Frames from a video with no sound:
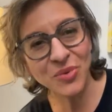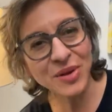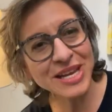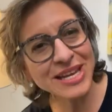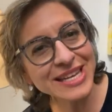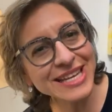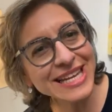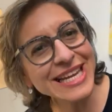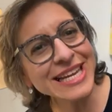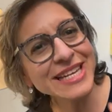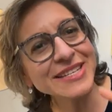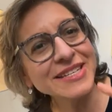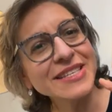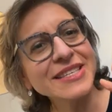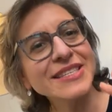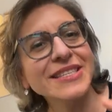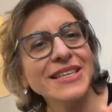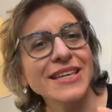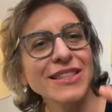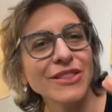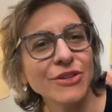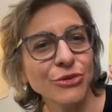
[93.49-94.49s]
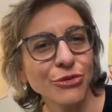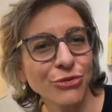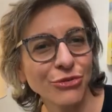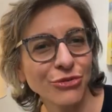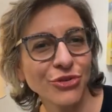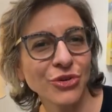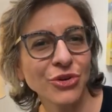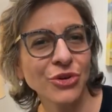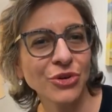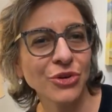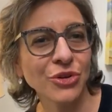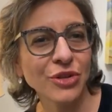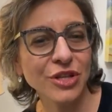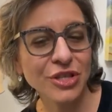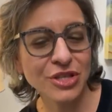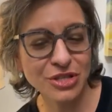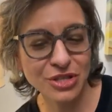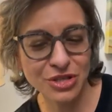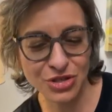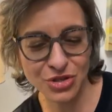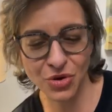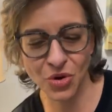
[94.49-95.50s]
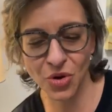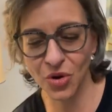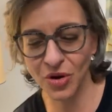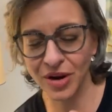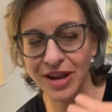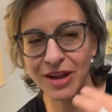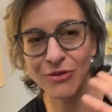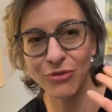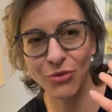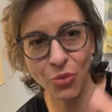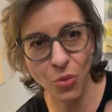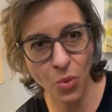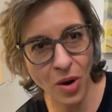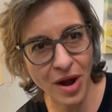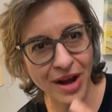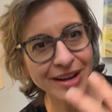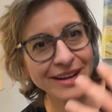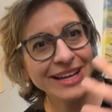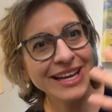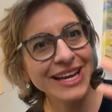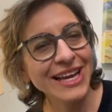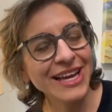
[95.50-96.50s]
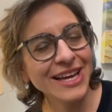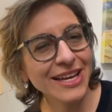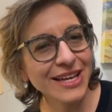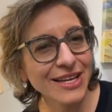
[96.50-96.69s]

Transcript: We need to see the full story of what